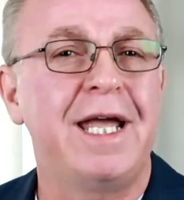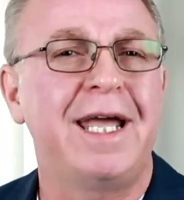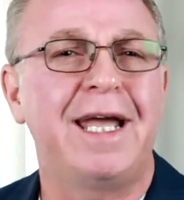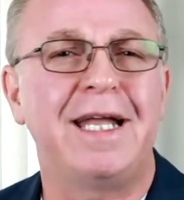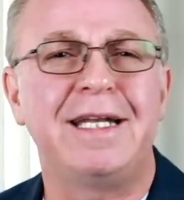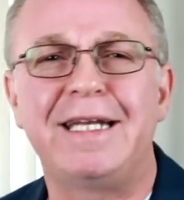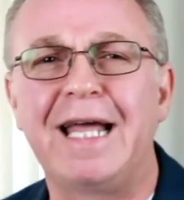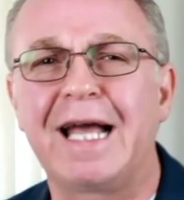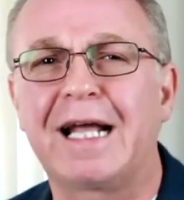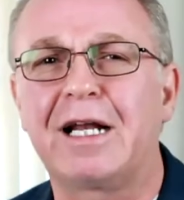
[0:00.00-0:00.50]

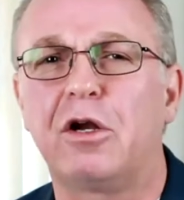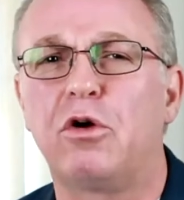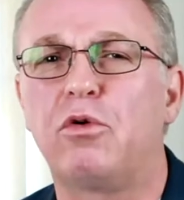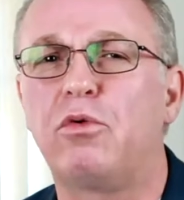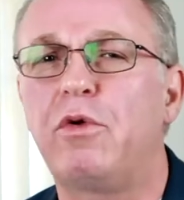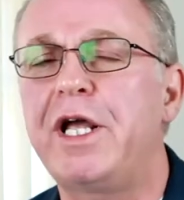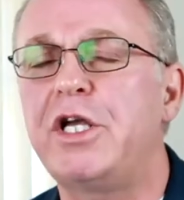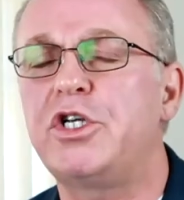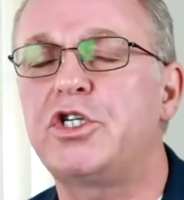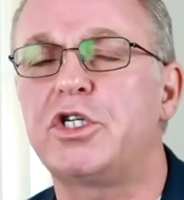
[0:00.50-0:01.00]
and
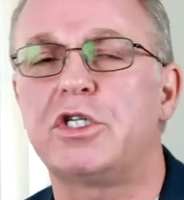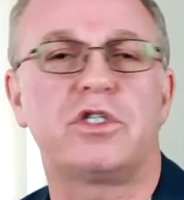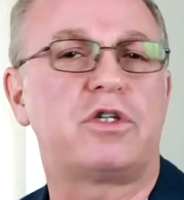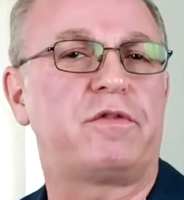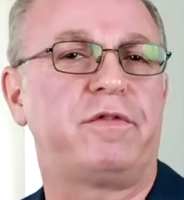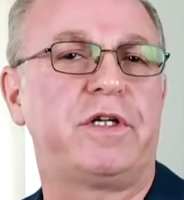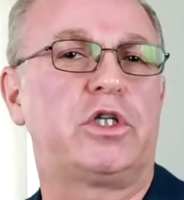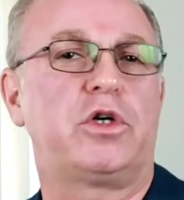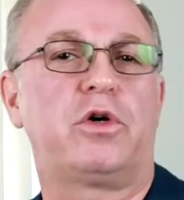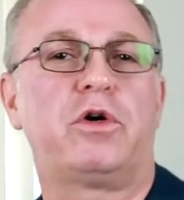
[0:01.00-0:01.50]
declarations
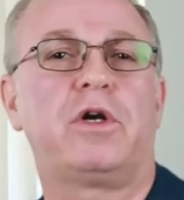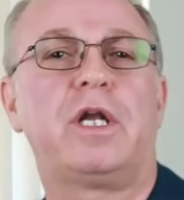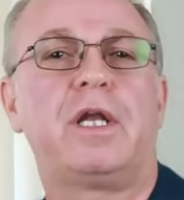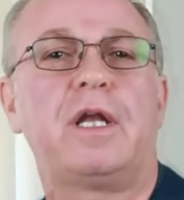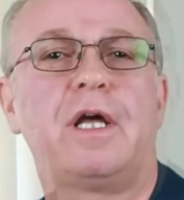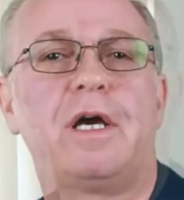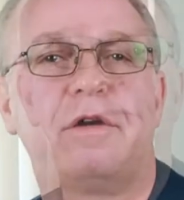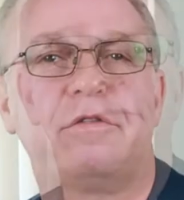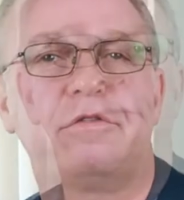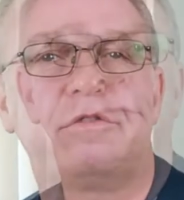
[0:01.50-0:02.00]
of eternal
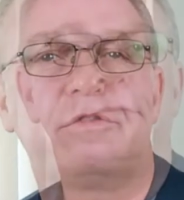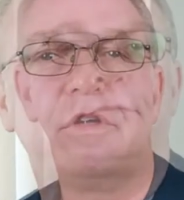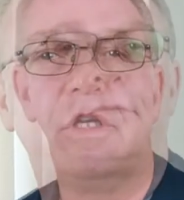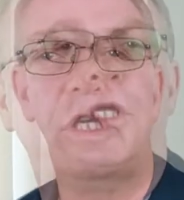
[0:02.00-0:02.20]
love.